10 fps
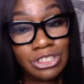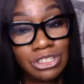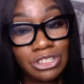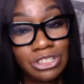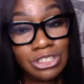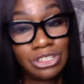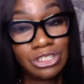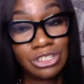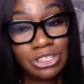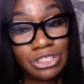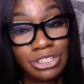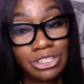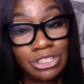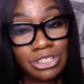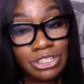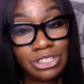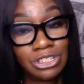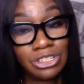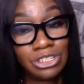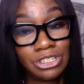Now, again, if you're
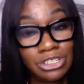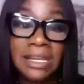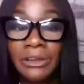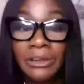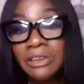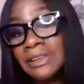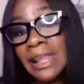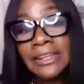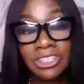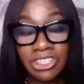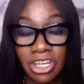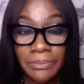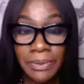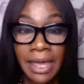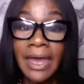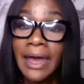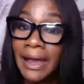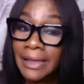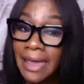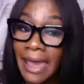someone who has been connected to unhealthy
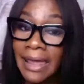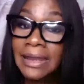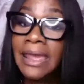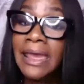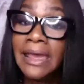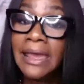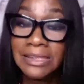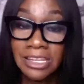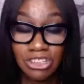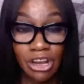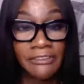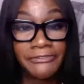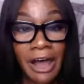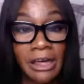relationship, again,